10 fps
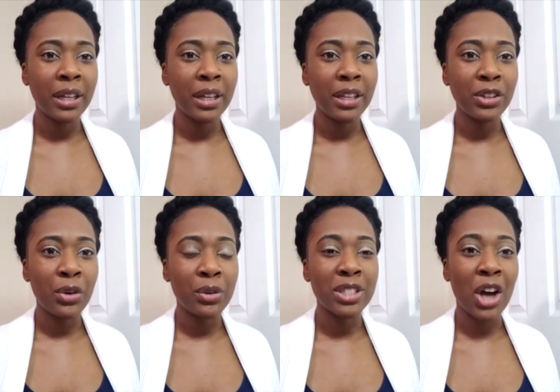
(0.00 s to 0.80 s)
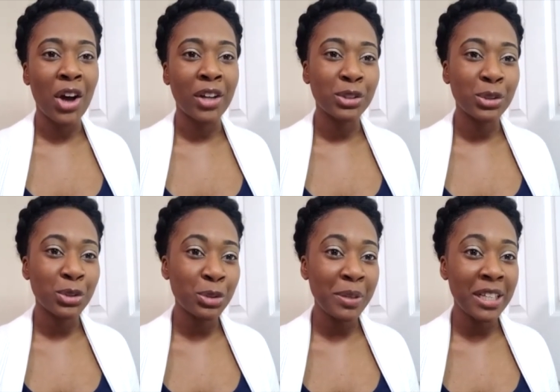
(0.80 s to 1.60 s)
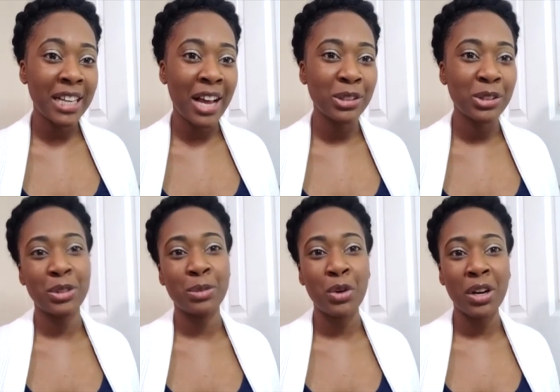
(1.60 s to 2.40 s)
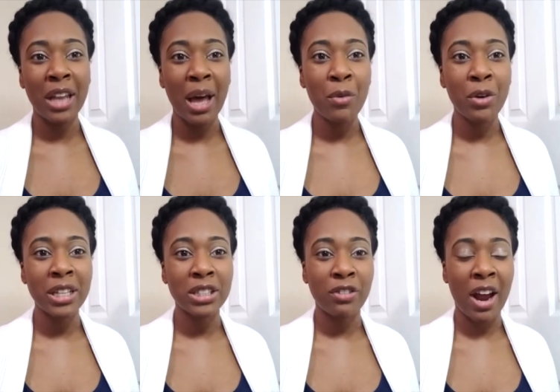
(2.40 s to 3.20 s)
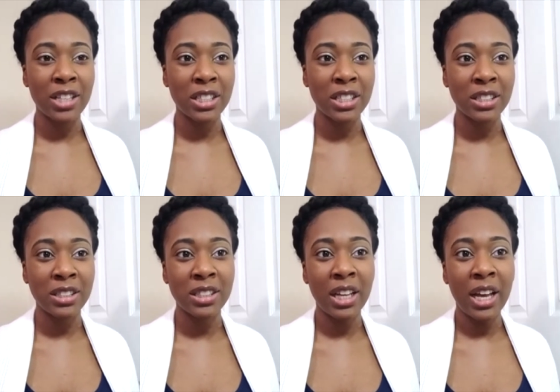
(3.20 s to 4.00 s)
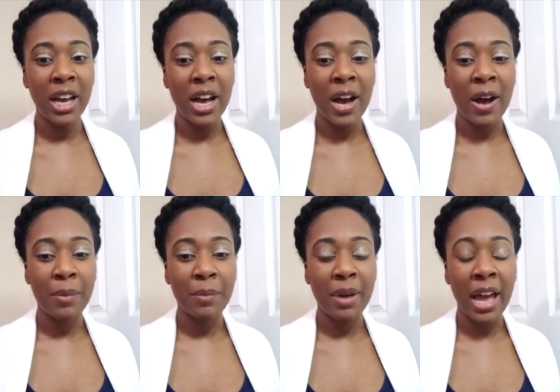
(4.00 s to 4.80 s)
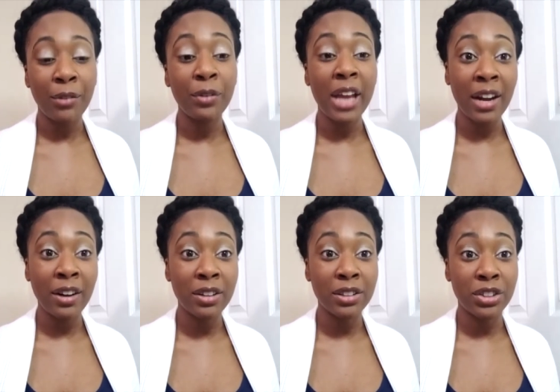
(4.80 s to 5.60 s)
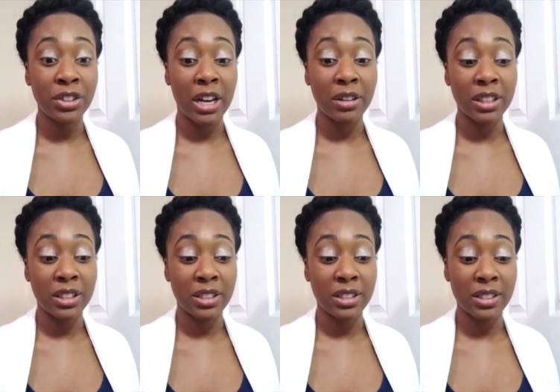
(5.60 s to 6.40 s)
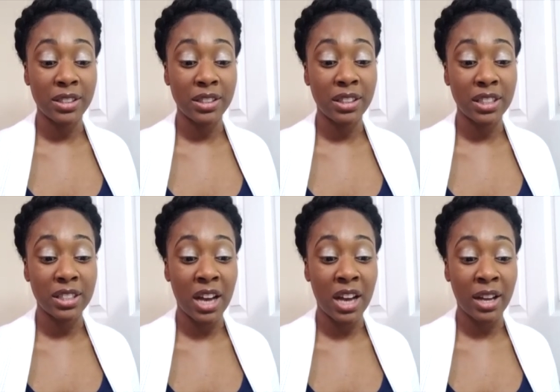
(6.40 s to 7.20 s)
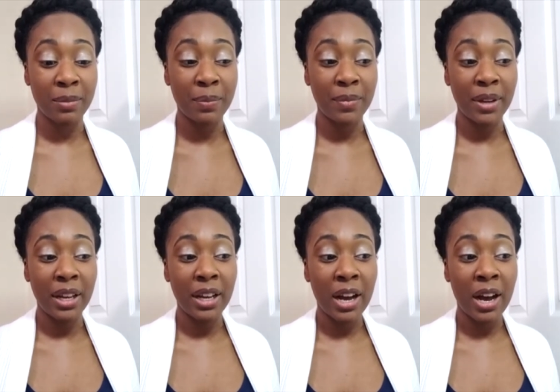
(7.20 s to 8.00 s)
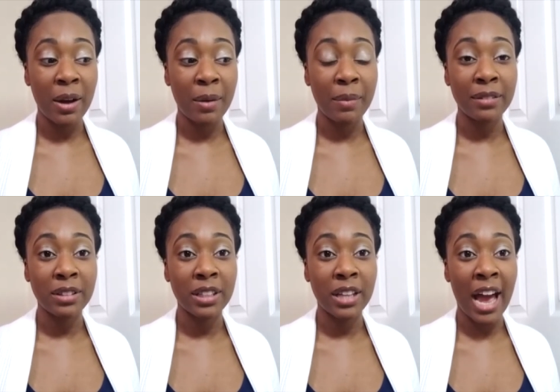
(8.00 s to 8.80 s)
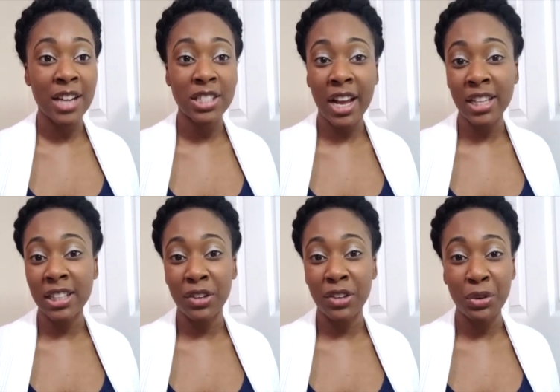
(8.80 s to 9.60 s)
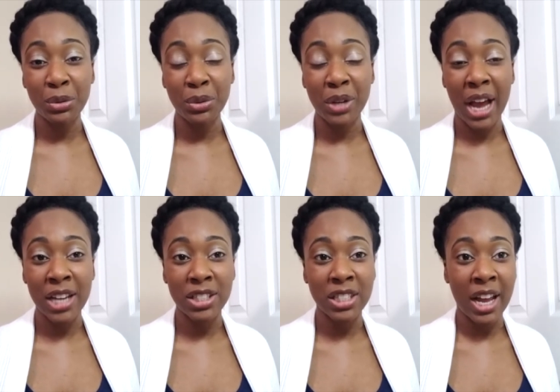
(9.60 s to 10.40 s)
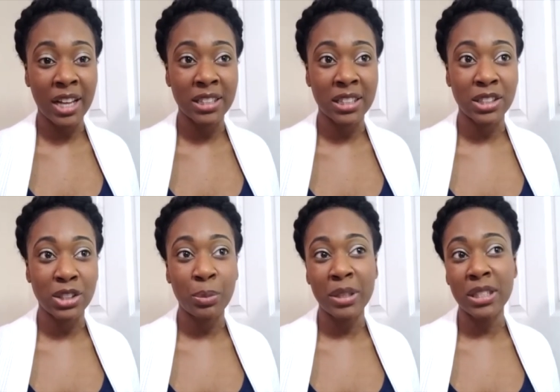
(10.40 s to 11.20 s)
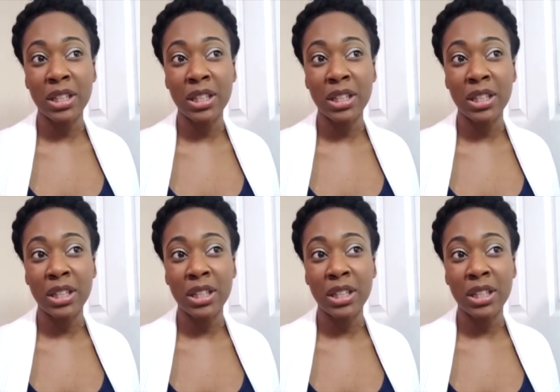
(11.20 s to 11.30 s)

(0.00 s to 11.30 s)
you know, is on social media now, so it's more a lot more interactions. Mm-hmm. Um, ha- we had a good turnout this this time. Um, I, the hashtags, I love going through the hashtags, and so basically,